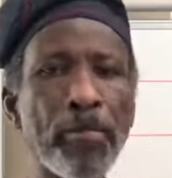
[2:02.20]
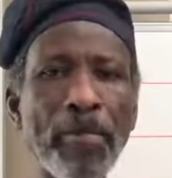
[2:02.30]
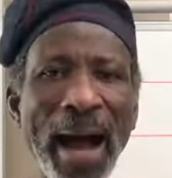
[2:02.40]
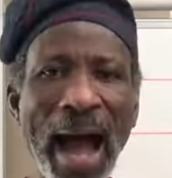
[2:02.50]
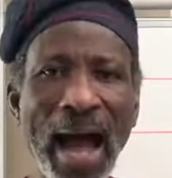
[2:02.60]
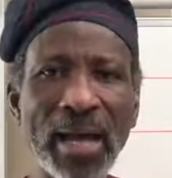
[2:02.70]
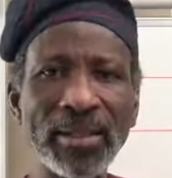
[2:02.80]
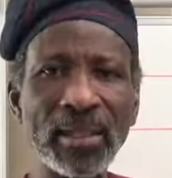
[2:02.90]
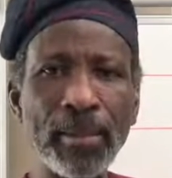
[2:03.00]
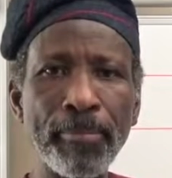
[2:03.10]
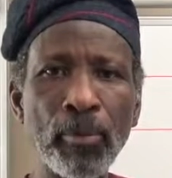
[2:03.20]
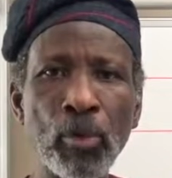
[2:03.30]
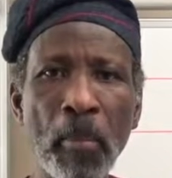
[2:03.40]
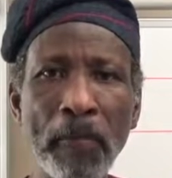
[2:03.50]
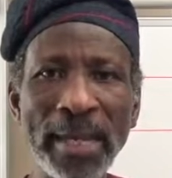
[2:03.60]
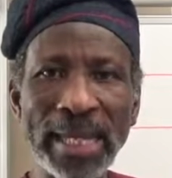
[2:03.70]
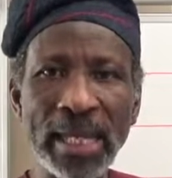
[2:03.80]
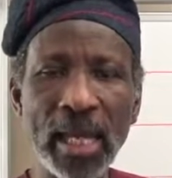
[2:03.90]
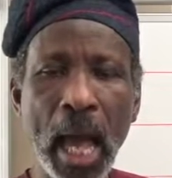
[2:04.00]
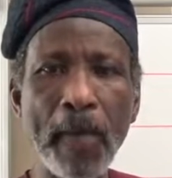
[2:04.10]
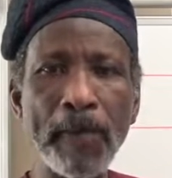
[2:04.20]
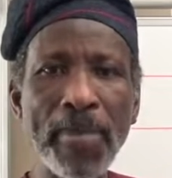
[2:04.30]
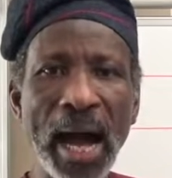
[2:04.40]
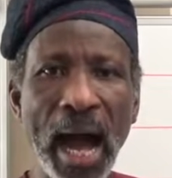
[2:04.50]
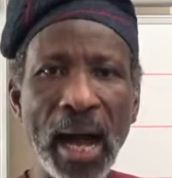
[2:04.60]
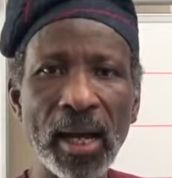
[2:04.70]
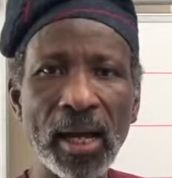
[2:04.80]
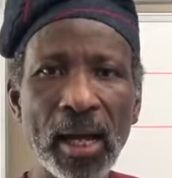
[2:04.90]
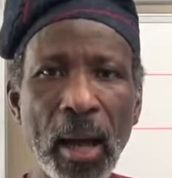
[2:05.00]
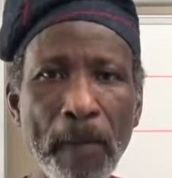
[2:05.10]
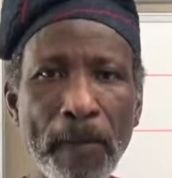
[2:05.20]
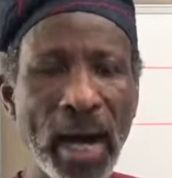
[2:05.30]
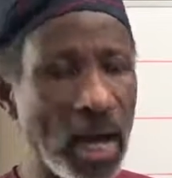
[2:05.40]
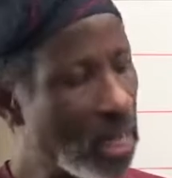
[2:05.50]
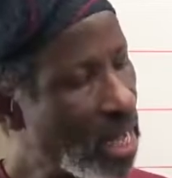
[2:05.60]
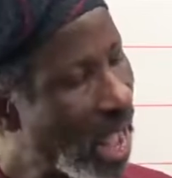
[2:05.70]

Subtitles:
Ba, simple B, Ba, Ba.